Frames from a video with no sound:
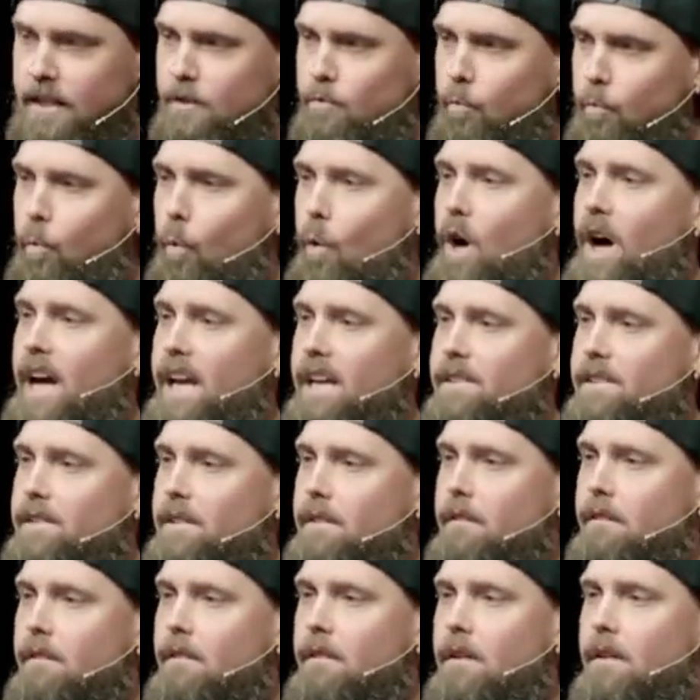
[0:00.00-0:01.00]
what
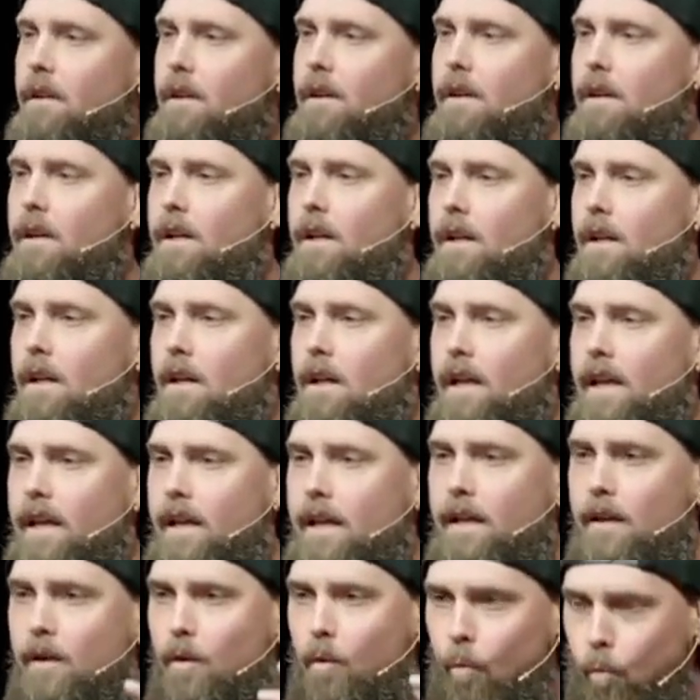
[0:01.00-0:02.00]

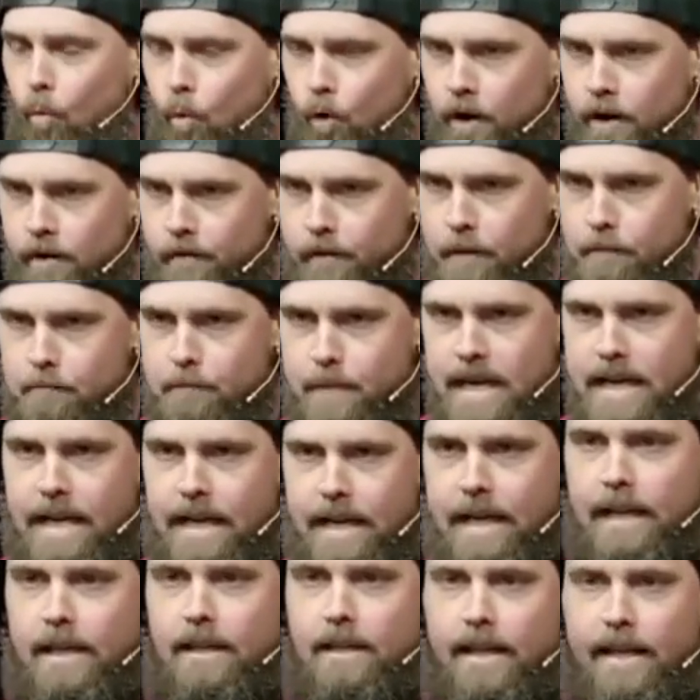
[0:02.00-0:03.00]
would have
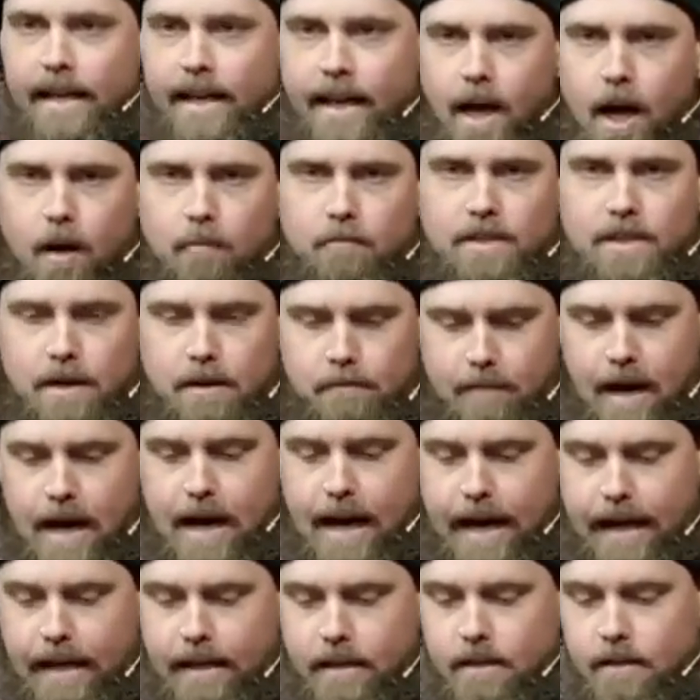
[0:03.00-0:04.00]
immediately come to
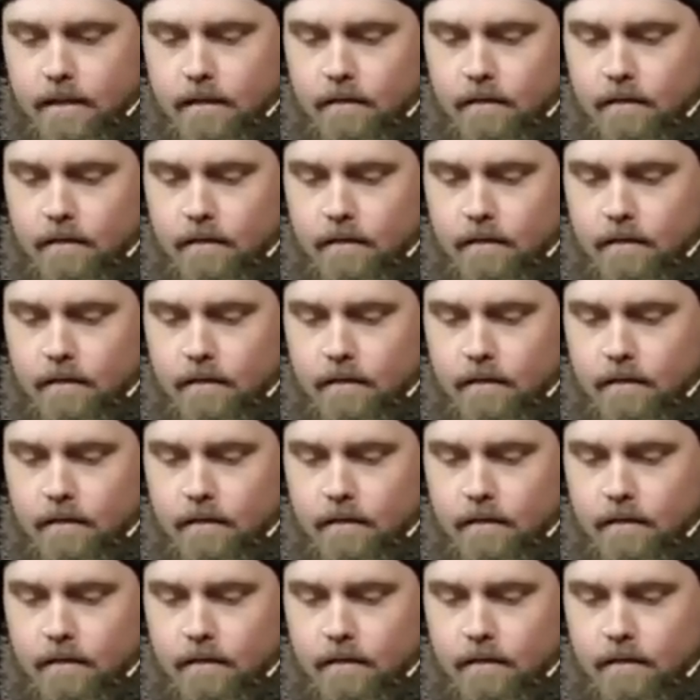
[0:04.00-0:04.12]
mind